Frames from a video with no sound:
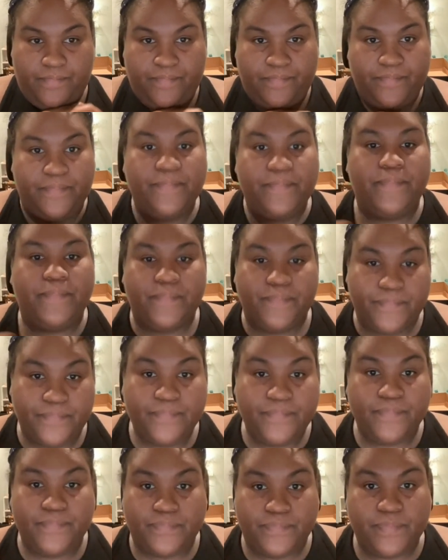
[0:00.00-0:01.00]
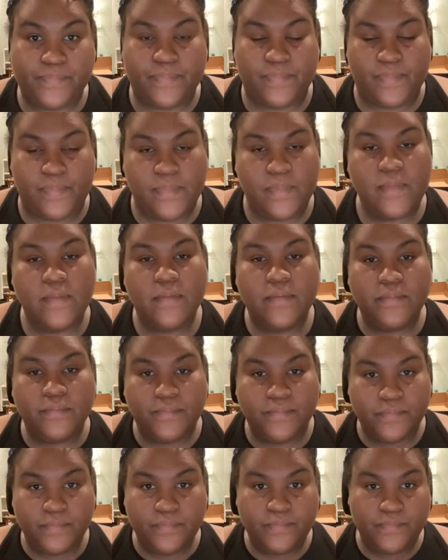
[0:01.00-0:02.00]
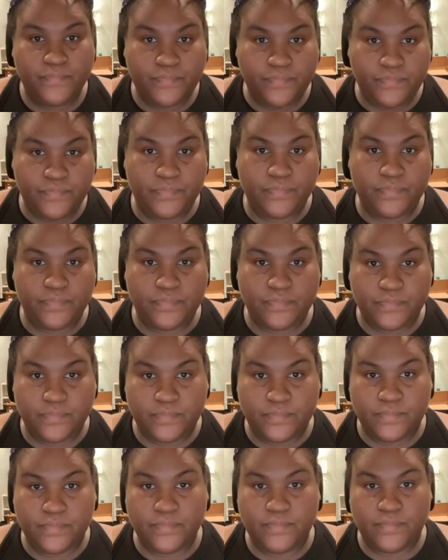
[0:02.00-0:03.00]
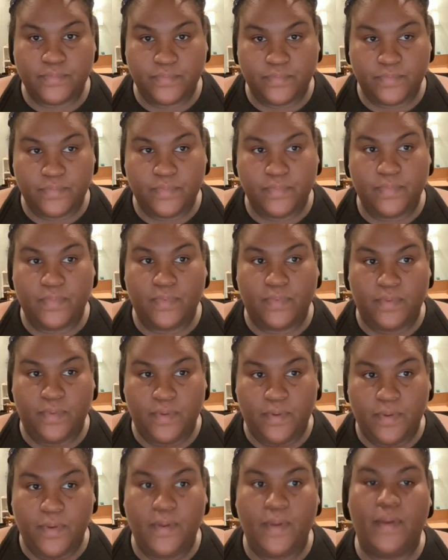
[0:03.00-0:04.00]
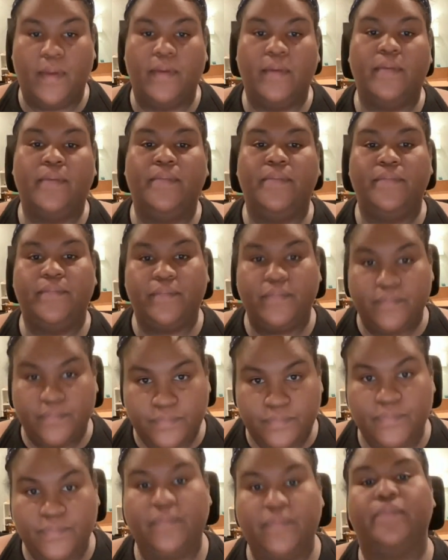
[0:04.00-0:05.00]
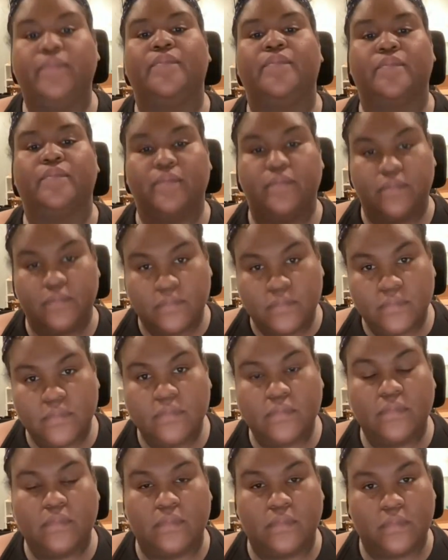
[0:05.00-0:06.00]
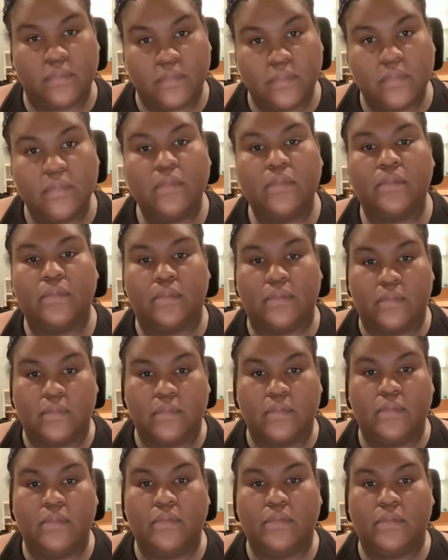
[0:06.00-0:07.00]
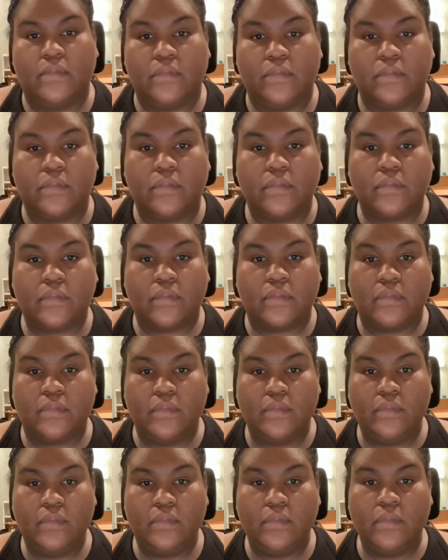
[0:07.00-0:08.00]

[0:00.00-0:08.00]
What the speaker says: [no speech]